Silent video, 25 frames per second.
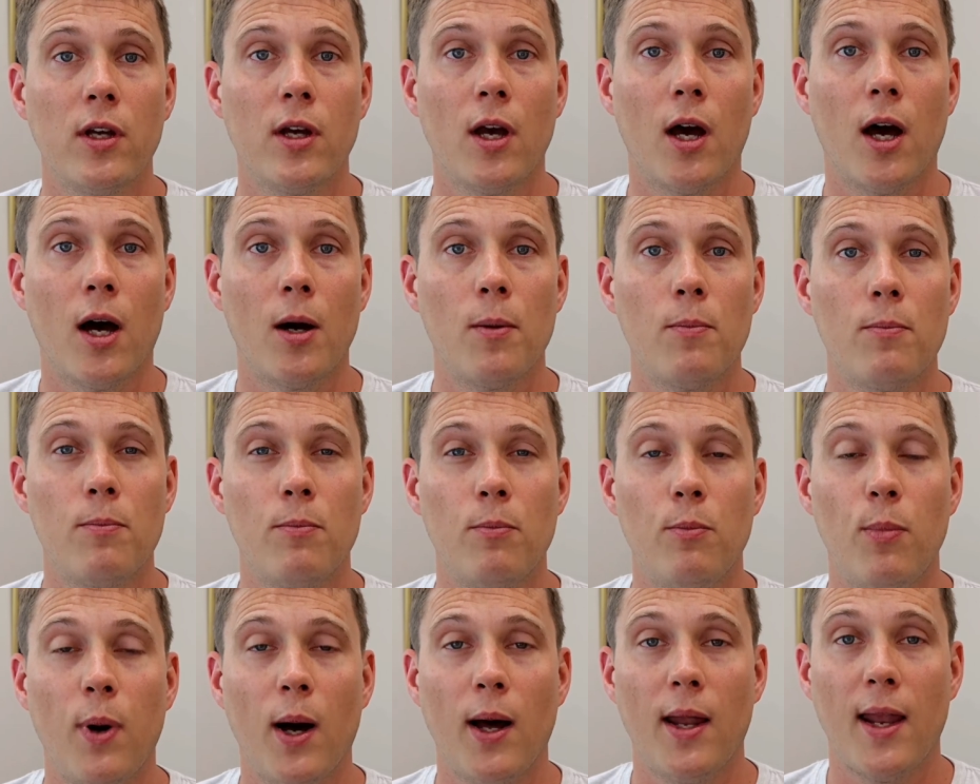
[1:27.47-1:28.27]

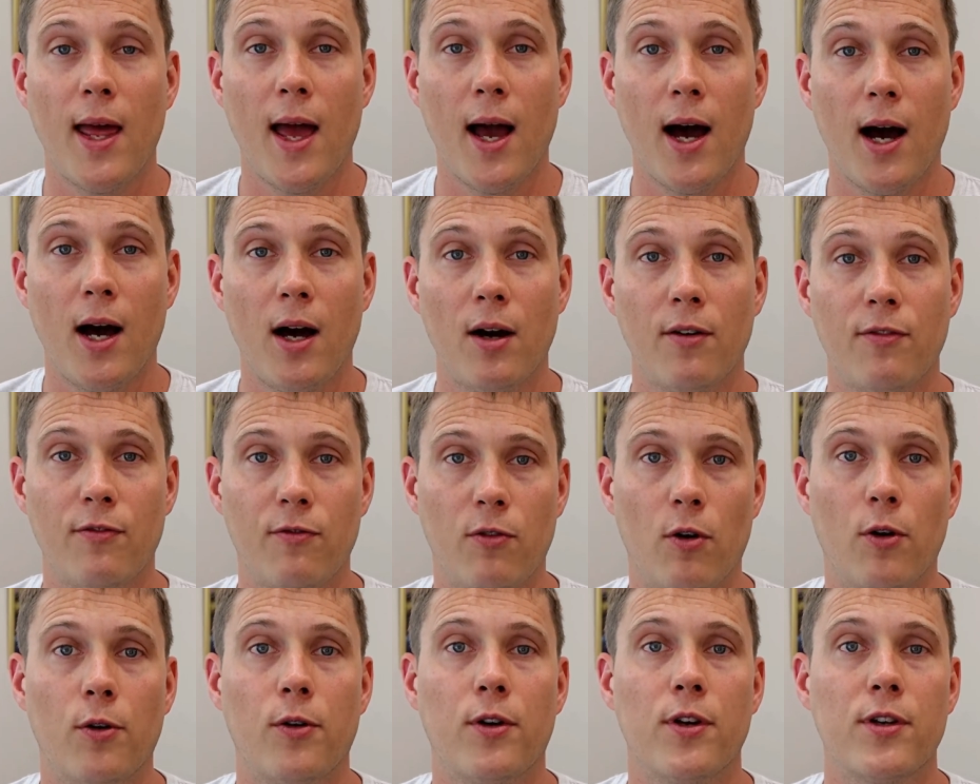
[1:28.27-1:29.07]
but our
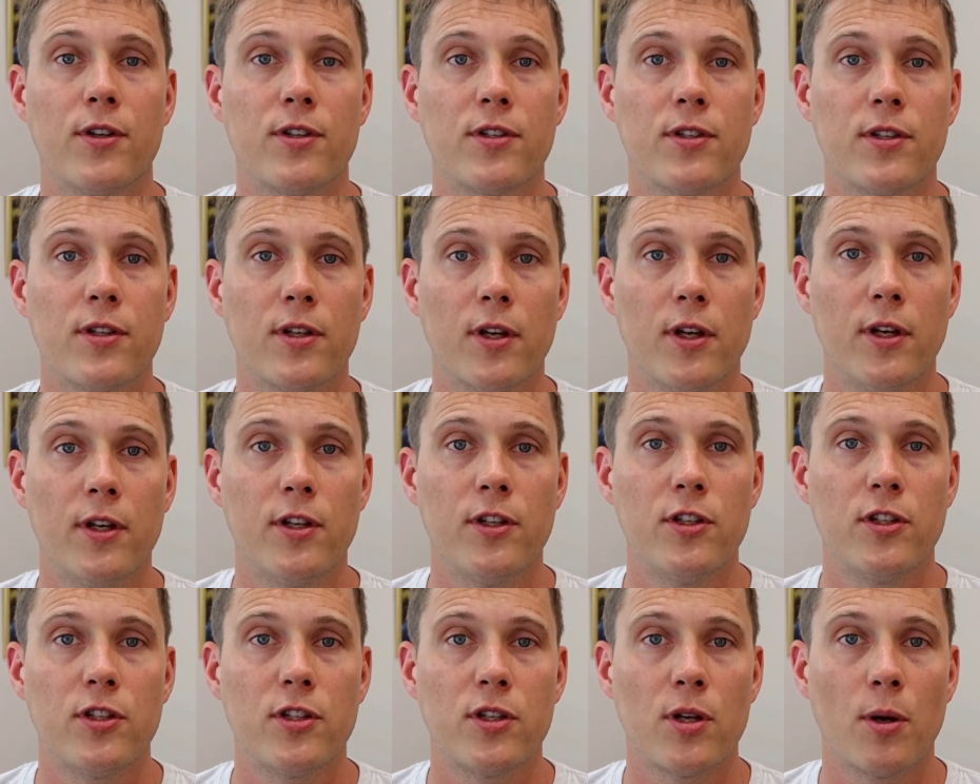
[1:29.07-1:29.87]
focus
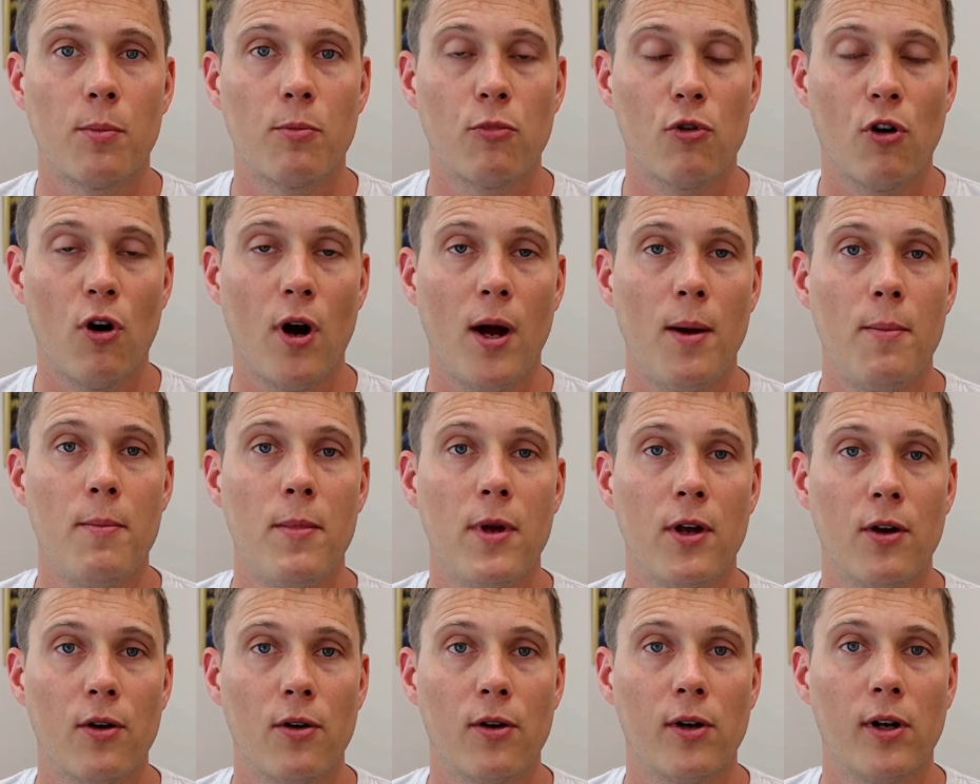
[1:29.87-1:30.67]
is
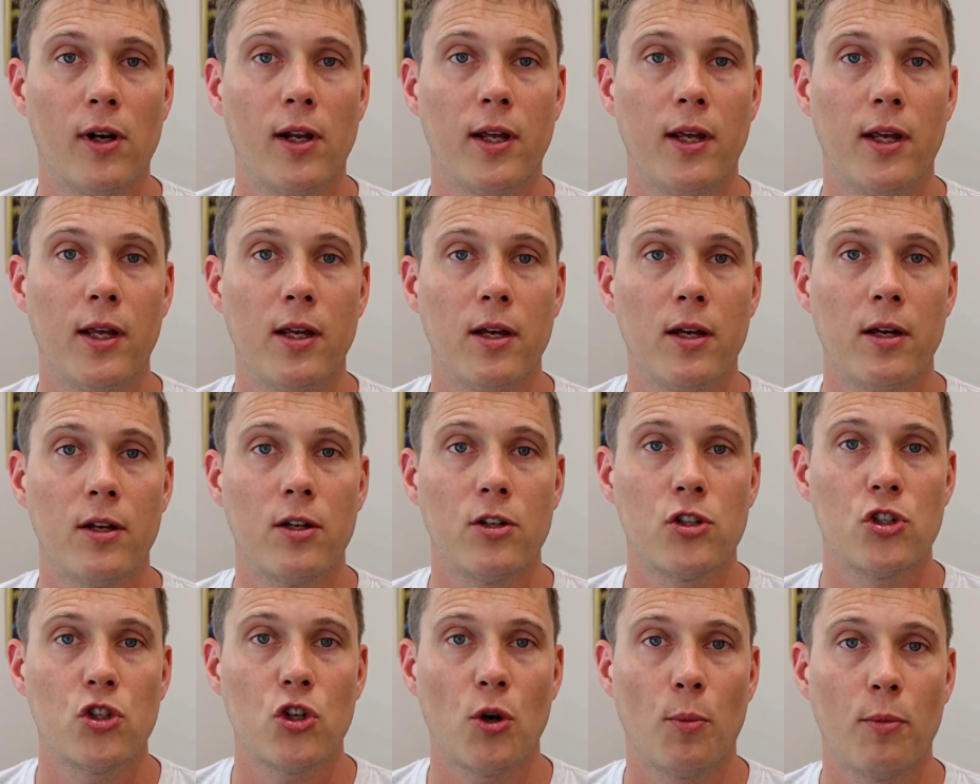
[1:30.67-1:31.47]
primarily
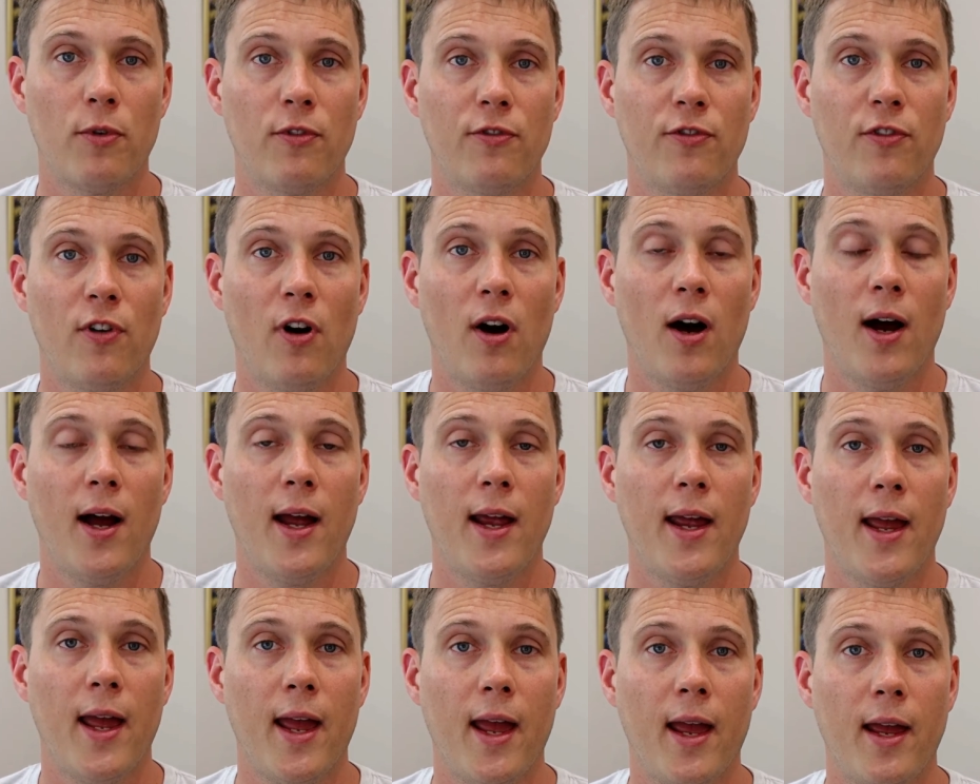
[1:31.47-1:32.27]

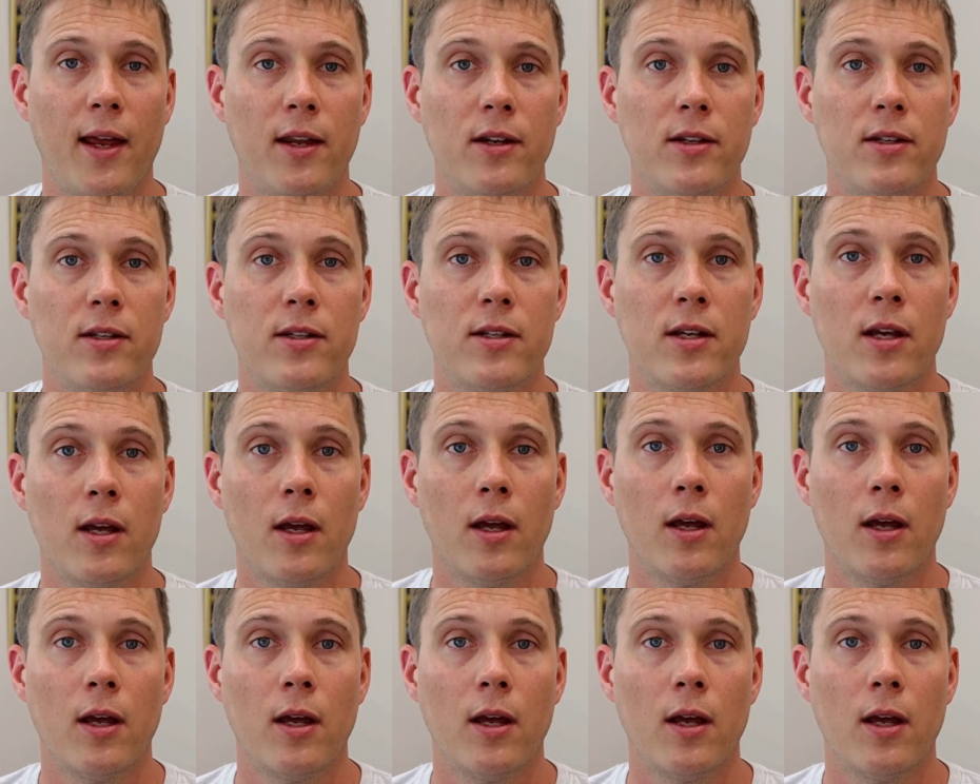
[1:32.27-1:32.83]
Shopify and